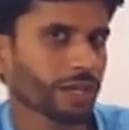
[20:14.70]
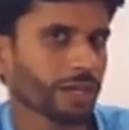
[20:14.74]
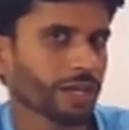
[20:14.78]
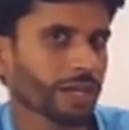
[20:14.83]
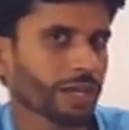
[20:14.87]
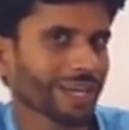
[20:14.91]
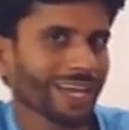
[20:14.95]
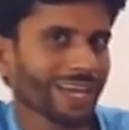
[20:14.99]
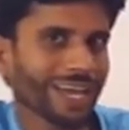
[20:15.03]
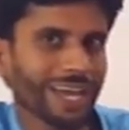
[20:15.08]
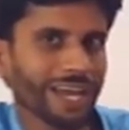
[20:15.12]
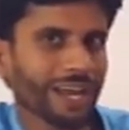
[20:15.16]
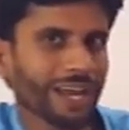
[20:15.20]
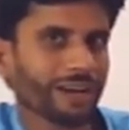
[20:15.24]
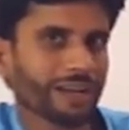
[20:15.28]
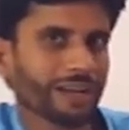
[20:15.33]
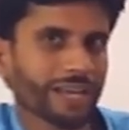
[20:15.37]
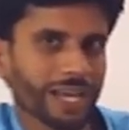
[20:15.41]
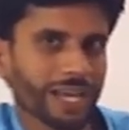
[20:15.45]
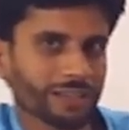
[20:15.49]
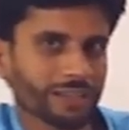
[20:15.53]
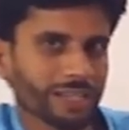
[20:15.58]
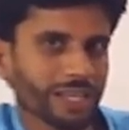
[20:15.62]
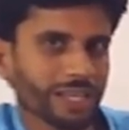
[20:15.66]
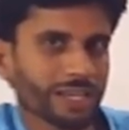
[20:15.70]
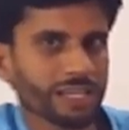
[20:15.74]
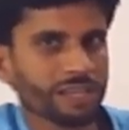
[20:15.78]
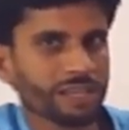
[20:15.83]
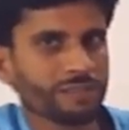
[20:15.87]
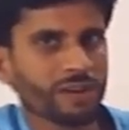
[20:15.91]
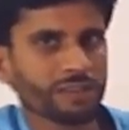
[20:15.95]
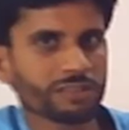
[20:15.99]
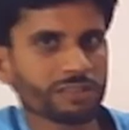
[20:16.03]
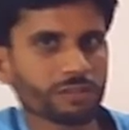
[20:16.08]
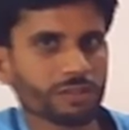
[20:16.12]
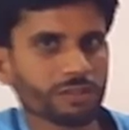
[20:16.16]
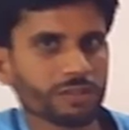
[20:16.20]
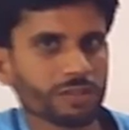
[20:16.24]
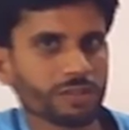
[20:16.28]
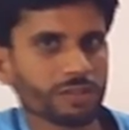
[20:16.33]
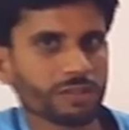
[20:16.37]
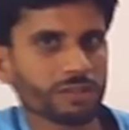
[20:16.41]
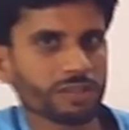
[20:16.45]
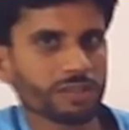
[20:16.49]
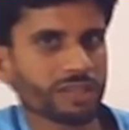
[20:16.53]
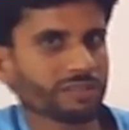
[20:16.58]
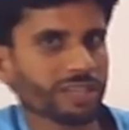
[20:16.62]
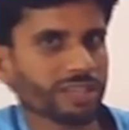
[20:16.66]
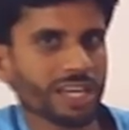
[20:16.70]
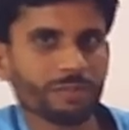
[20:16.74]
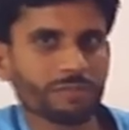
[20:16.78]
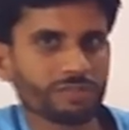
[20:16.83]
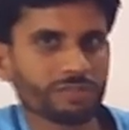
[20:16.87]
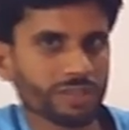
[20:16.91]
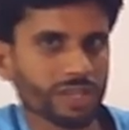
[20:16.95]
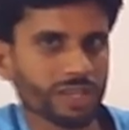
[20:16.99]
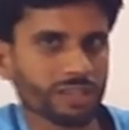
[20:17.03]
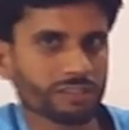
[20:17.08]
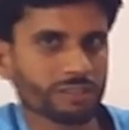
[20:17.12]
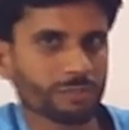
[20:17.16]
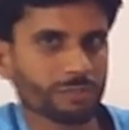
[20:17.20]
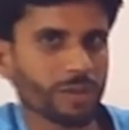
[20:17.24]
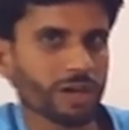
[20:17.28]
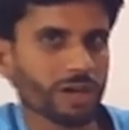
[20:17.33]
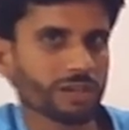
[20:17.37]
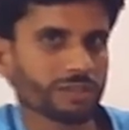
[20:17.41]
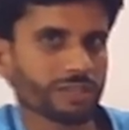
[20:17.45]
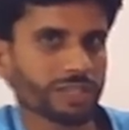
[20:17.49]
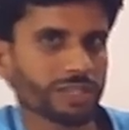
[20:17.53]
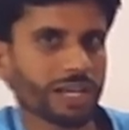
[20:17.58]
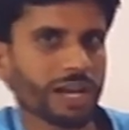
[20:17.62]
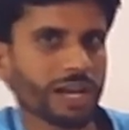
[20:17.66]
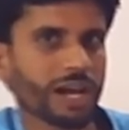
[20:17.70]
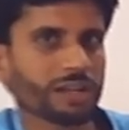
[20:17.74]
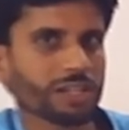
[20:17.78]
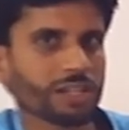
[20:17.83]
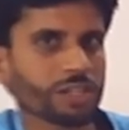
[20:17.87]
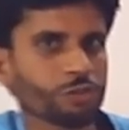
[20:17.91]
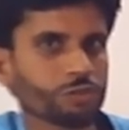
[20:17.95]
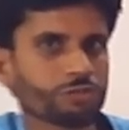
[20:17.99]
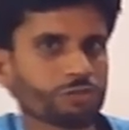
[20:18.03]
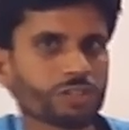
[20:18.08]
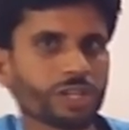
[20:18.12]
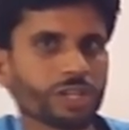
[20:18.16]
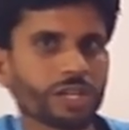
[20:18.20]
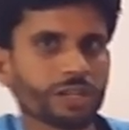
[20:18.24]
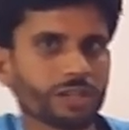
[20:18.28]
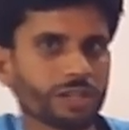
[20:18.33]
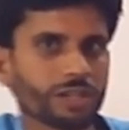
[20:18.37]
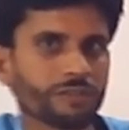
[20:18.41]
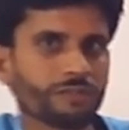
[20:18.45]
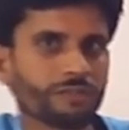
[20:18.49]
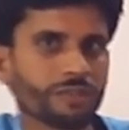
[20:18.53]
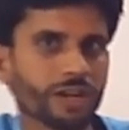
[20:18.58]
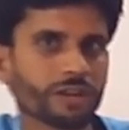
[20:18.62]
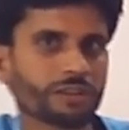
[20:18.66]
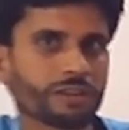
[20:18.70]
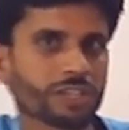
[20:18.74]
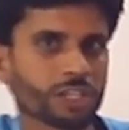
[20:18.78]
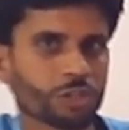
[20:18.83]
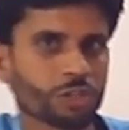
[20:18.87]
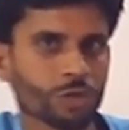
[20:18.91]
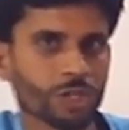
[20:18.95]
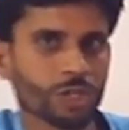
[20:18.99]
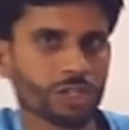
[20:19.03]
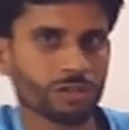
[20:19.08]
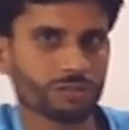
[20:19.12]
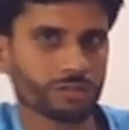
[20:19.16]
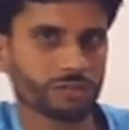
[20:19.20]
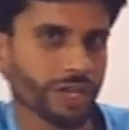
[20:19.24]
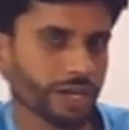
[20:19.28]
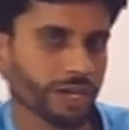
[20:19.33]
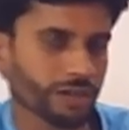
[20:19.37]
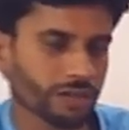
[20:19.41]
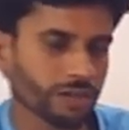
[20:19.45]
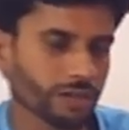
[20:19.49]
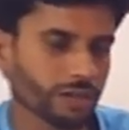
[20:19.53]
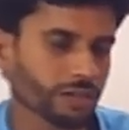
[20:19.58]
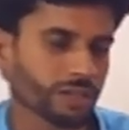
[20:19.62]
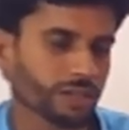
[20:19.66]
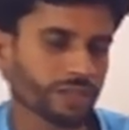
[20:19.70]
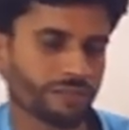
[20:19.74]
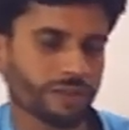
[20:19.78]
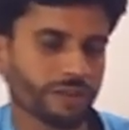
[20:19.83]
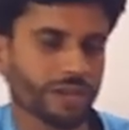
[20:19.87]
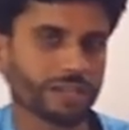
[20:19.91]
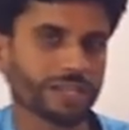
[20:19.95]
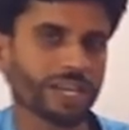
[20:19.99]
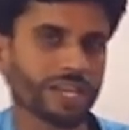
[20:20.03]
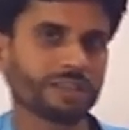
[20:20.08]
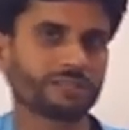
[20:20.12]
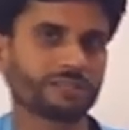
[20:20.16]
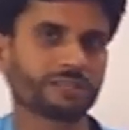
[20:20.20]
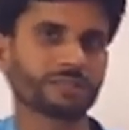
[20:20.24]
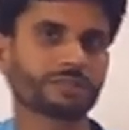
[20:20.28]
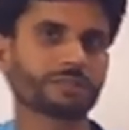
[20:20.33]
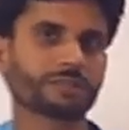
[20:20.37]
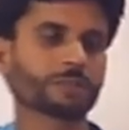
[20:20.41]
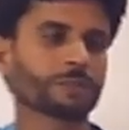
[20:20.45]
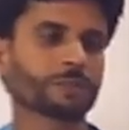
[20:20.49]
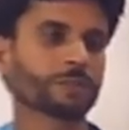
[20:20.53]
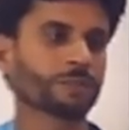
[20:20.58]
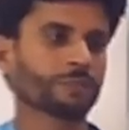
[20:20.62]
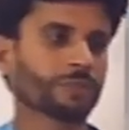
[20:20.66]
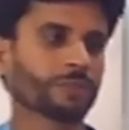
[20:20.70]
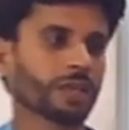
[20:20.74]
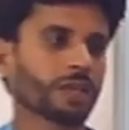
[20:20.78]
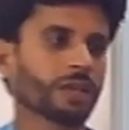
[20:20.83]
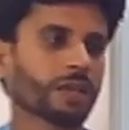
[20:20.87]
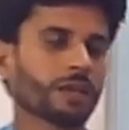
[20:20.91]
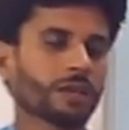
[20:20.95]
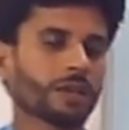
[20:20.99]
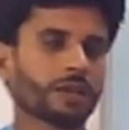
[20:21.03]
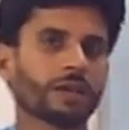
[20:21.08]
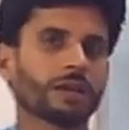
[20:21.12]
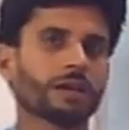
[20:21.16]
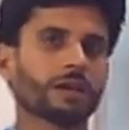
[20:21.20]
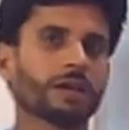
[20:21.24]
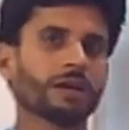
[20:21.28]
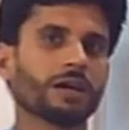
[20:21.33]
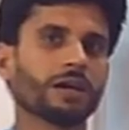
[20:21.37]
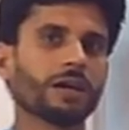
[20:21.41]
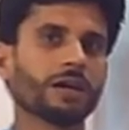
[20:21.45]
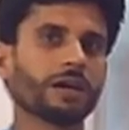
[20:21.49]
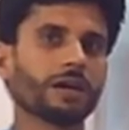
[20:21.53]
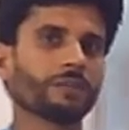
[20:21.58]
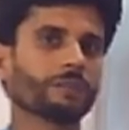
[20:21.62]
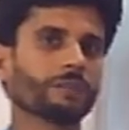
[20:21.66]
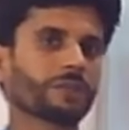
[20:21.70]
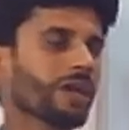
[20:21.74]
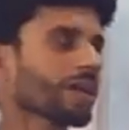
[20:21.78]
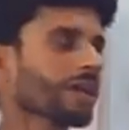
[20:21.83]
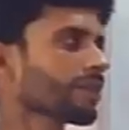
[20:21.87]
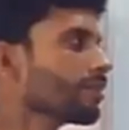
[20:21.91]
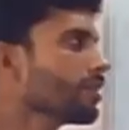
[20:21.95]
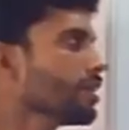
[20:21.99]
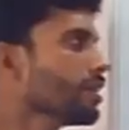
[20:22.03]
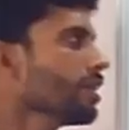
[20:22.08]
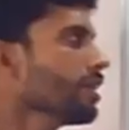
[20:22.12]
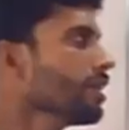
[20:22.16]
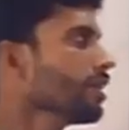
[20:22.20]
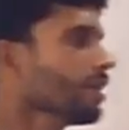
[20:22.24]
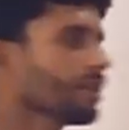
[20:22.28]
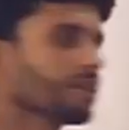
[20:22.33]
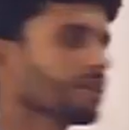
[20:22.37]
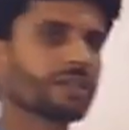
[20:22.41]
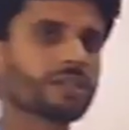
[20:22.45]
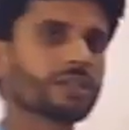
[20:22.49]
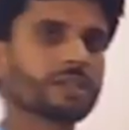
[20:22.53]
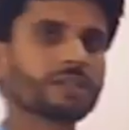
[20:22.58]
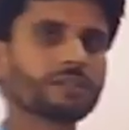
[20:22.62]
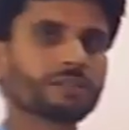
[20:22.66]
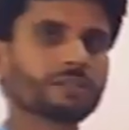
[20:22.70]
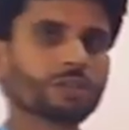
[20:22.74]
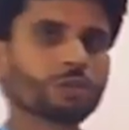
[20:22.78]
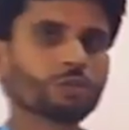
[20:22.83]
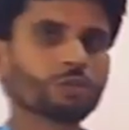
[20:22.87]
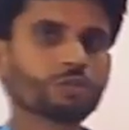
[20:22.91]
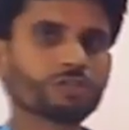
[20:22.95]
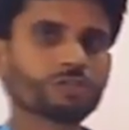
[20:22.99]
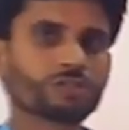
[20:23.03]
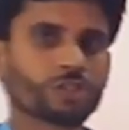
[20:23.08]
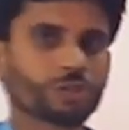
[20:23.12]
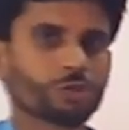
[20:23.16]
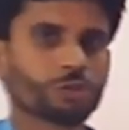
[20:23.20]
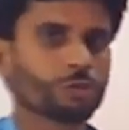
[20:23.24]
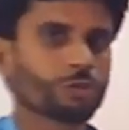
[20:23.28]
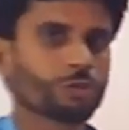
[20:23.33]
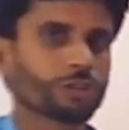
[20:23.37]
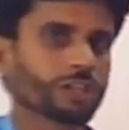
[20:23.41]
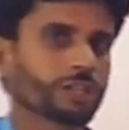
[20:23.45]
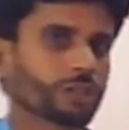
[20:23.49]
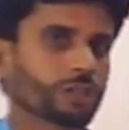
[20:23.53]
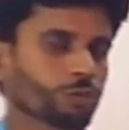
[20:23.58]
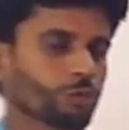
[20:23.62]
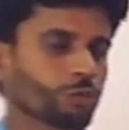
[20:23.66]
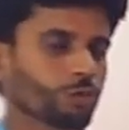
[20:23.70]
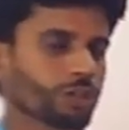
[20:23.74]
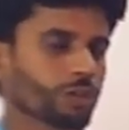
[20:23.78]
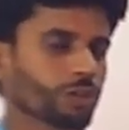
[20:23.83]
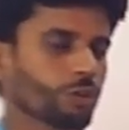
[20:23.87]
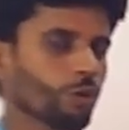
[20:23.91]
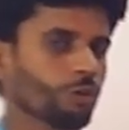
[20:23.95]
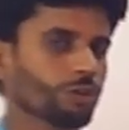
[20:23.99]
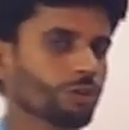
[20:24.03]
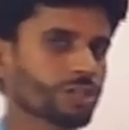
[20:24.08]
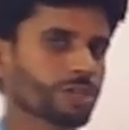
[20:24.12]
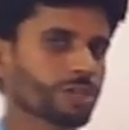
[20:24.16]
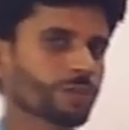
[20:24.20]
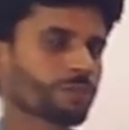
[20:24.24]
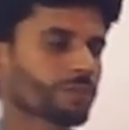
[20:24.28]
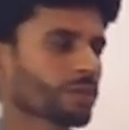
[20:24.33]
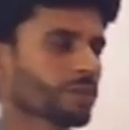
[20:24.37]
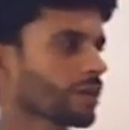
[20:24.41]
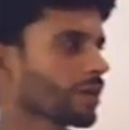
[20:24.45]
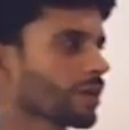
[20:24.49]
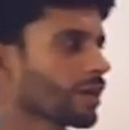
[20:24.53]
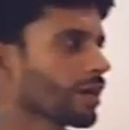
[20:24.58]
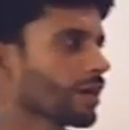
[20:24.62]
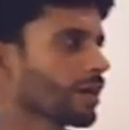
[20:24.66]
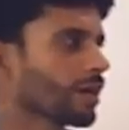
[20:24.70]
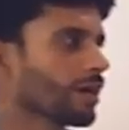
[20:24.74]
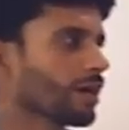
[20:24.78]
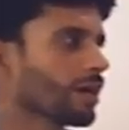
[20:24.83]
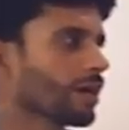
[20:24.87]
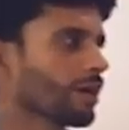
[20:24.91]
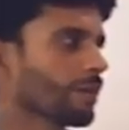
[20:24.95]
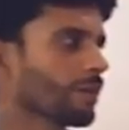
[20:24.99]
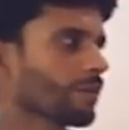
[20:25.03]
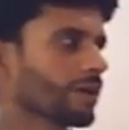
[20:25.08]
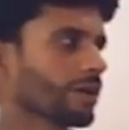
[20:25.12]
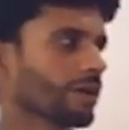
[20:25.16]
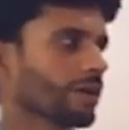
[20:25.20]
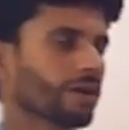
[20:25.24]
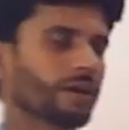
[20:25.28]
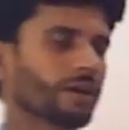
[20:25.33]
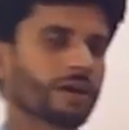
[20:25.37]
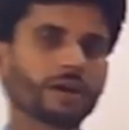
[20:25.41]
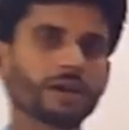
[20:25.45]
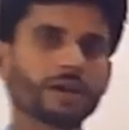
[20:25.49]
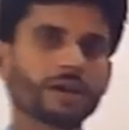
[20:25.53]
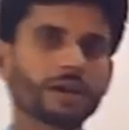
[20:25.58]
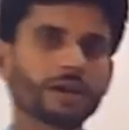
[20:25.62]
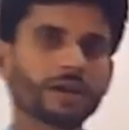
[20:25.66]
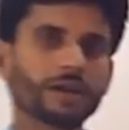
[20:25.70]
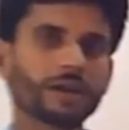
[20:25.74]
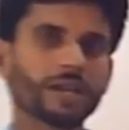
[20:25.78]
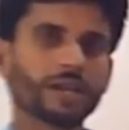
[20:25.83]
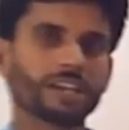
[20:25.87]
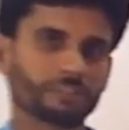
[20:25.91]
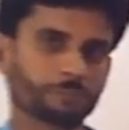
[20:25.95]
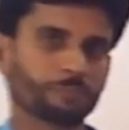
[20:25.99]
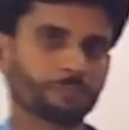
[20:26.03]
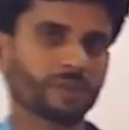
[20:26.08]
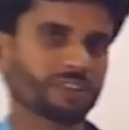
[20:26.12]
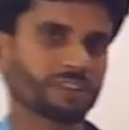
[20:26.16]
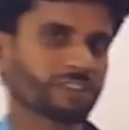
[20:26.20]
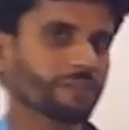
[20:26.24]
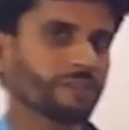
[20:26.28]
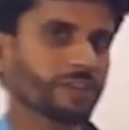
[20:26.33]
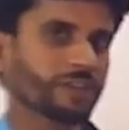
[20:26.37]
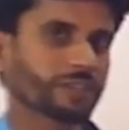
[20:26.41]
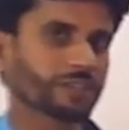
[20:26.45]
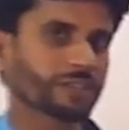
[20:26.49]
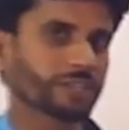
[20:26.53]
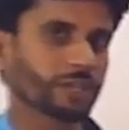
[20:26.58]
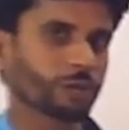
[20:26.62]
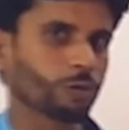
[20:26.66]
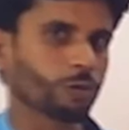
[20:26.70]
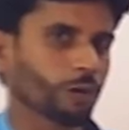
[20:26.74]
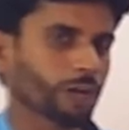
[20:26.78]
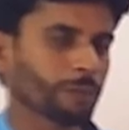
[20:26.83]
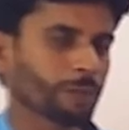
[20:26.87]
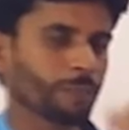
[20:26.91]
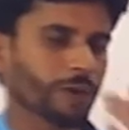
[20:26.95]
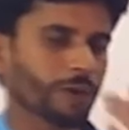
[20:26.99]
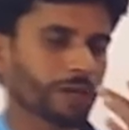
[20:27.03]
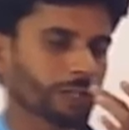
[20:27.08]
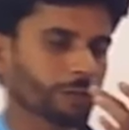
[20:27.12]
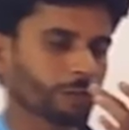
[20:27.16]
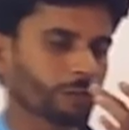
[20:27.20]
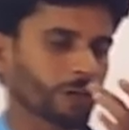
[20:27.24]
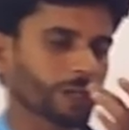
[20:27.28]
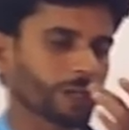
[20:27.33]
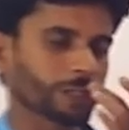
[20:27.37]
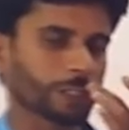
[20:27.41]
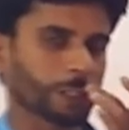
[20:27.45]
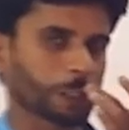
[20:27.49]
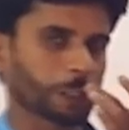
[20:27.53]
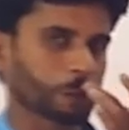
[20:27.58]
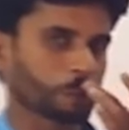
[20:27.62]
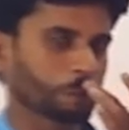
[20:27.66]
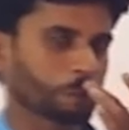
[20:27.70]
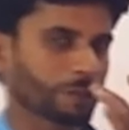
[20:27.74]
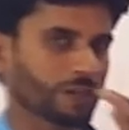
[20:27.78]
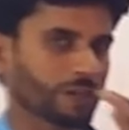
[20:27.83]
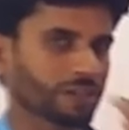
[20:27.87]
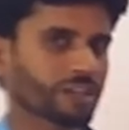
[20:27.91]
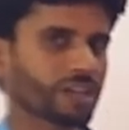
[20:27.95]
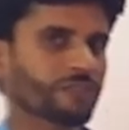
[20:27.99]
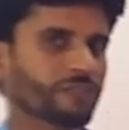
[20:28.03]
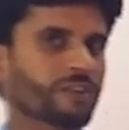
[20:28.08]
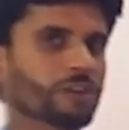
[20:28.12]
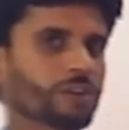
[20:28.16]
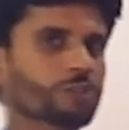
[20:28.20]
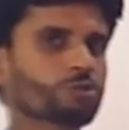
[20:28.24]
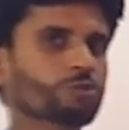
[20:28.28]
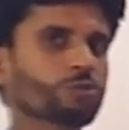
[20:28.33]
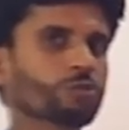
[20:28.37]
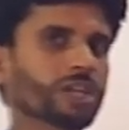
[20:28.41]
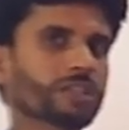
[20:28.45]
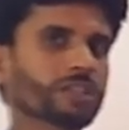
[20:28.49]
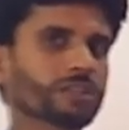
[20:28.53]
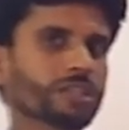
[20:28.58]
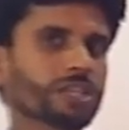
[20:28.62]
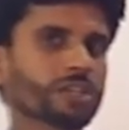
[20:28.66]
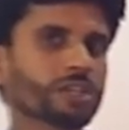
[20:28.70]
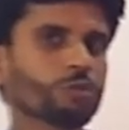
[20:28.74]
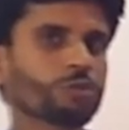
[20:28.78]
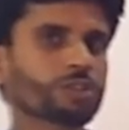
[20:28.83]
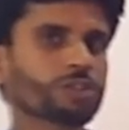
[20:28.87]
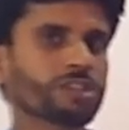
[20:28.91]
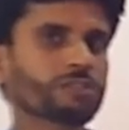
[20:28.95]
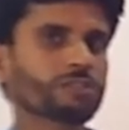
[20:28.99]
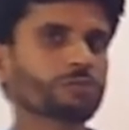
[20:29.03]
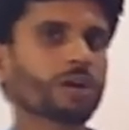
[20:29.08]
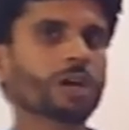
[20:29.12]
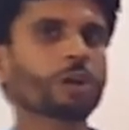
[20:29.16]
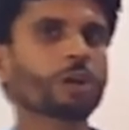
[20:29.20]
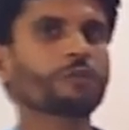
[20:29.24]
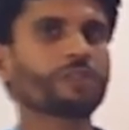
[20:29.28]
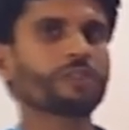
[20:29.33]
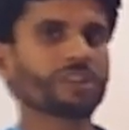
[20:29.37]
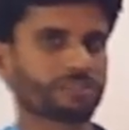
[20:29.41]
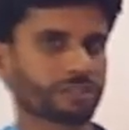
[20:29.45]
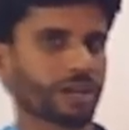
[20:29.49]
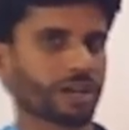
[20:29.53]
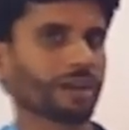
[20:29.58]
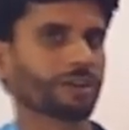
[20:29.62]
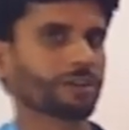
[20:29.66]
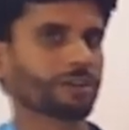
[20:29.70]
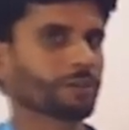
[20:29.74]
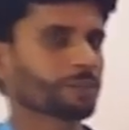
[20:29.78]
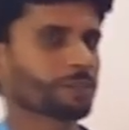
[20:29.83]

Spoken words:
A and n, they give us the same sense, but they are used in different situations and different cases. And the is used to denote a specific thing or a particular thing. It refers to a thing which is one of its kind.